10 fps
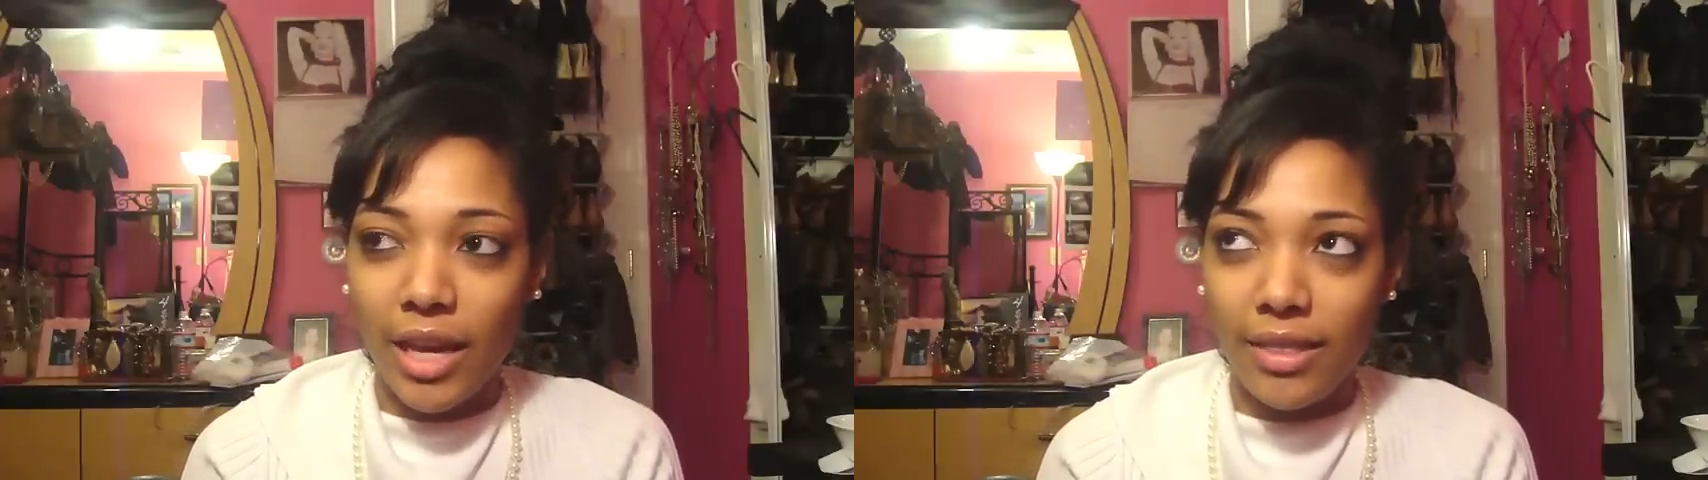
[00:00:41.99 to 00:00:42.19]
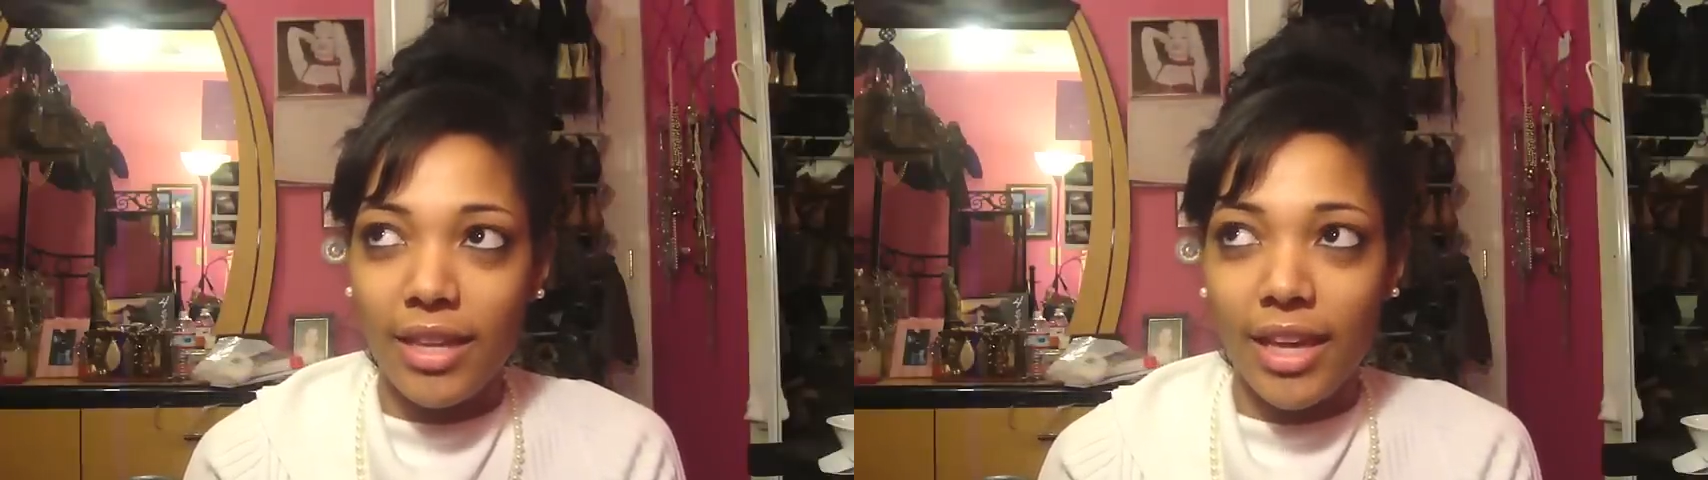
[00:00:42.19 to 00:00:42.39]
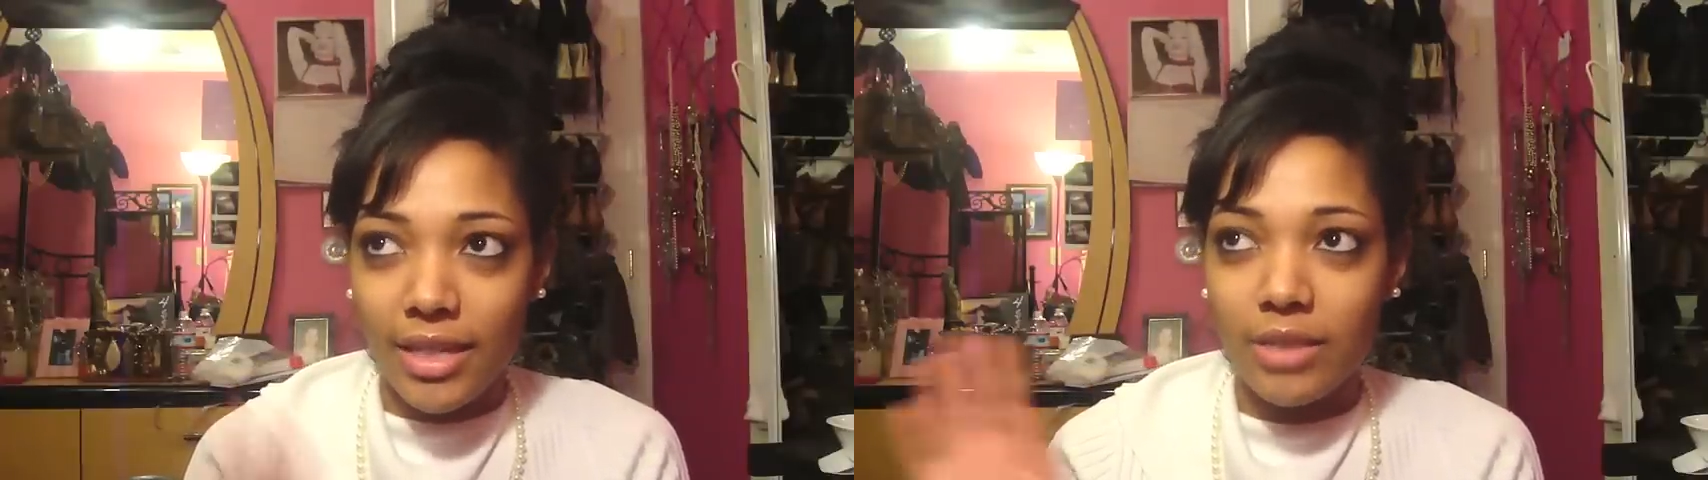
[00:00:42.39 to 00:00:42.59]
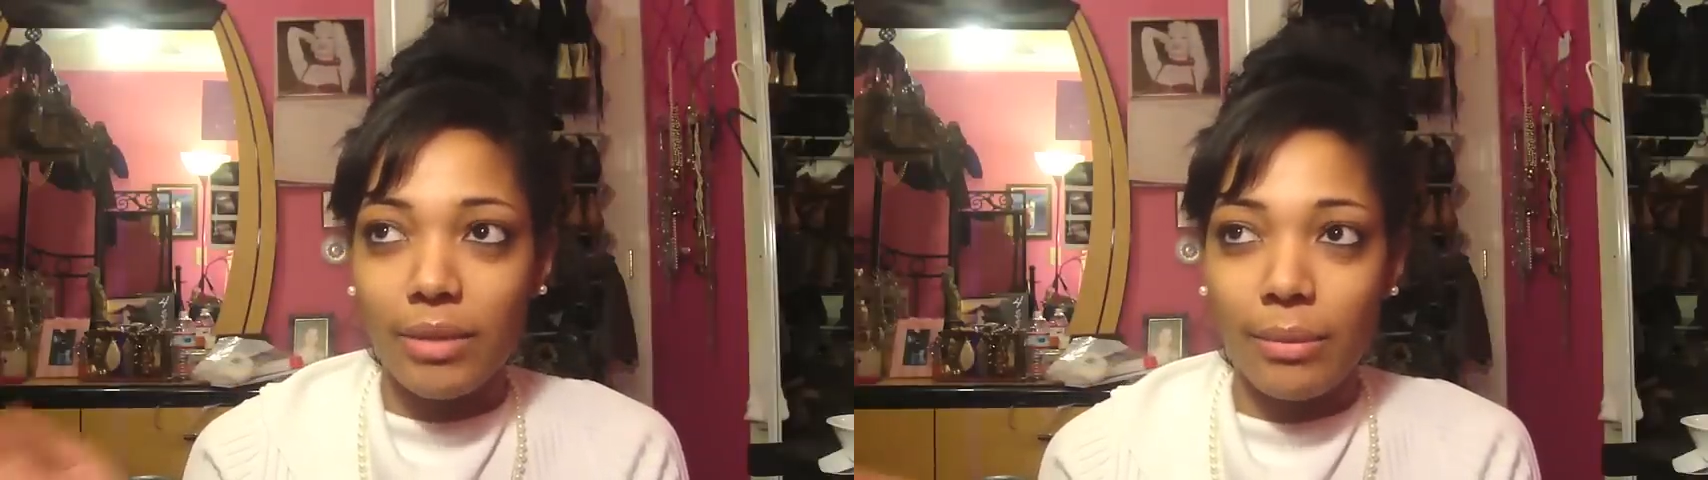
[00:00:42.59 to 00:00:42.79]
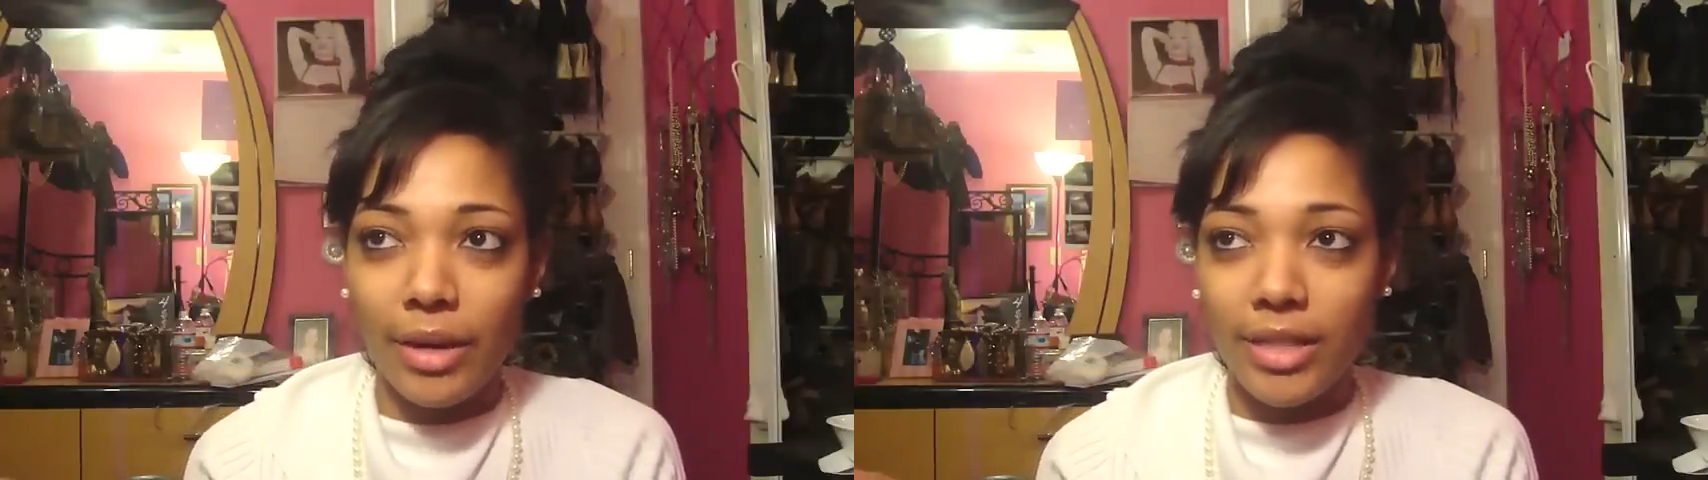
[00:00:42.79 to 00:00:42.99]
at the end of
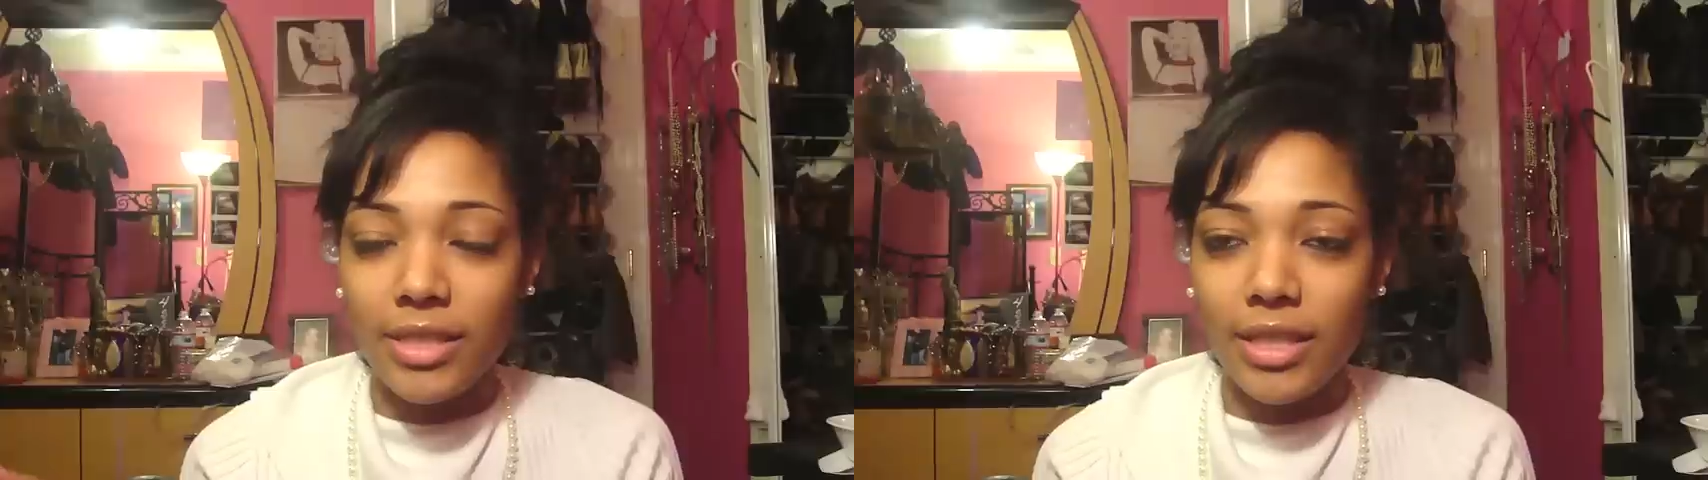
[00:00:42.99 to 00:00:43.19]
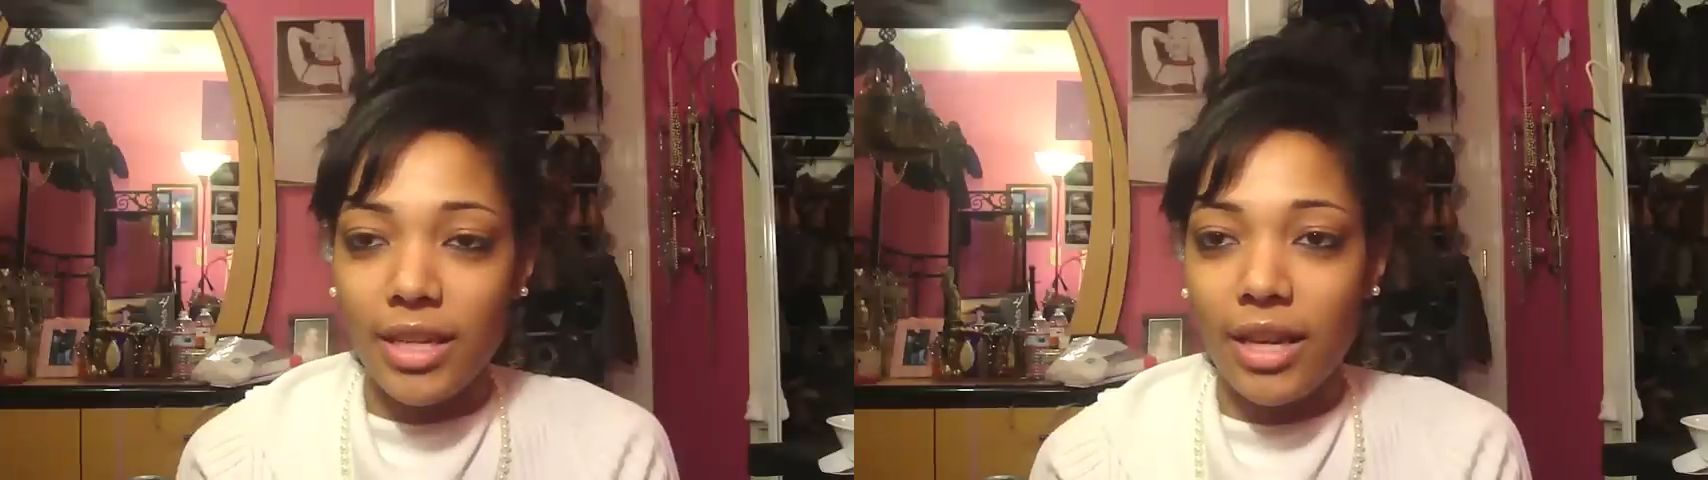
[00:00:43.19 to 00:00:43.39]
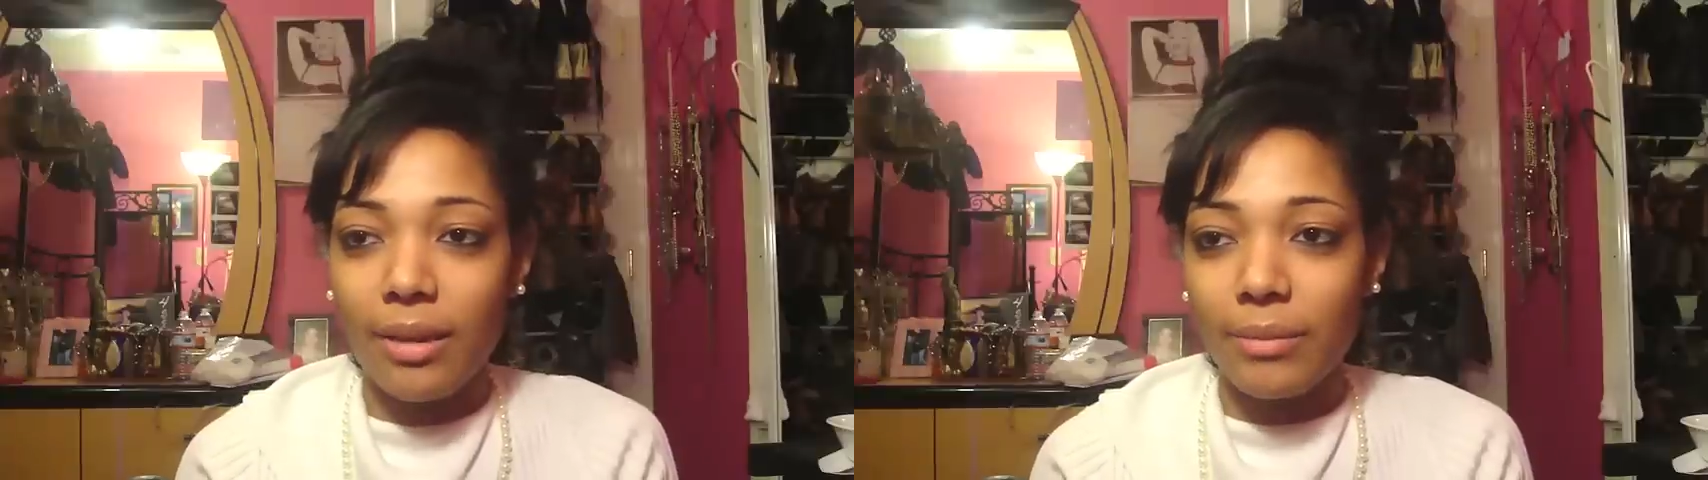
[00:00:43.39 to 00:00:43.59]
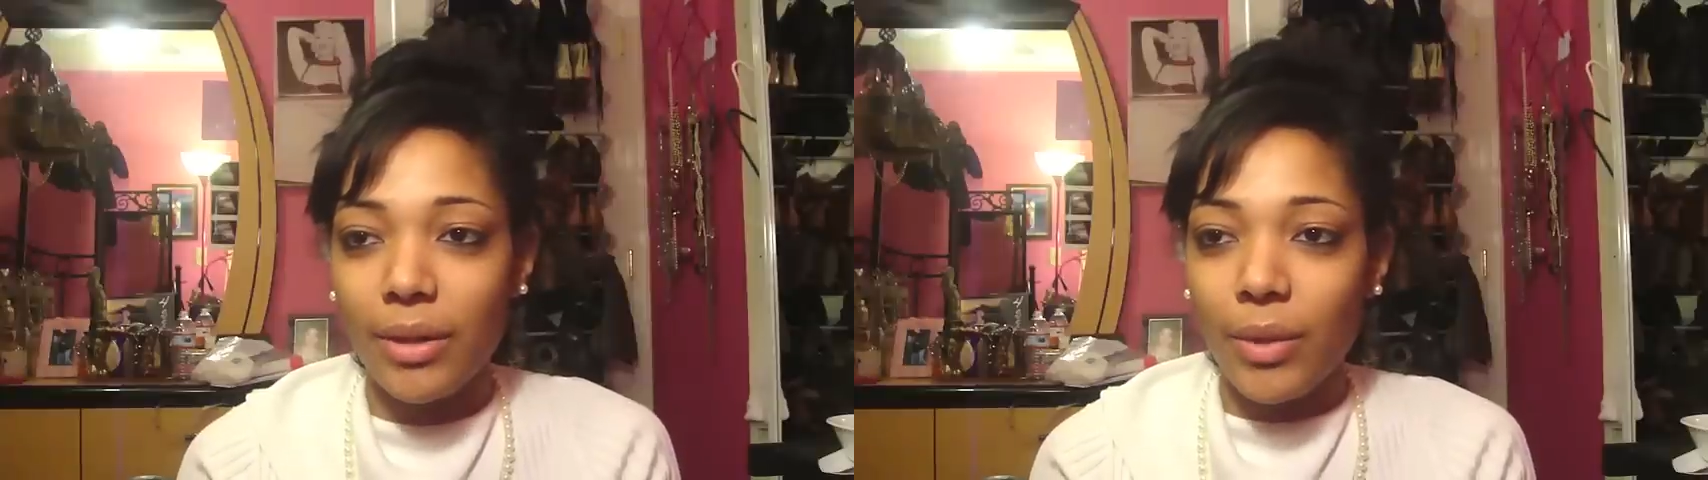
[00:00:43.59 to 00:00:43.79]
my pregnancy um,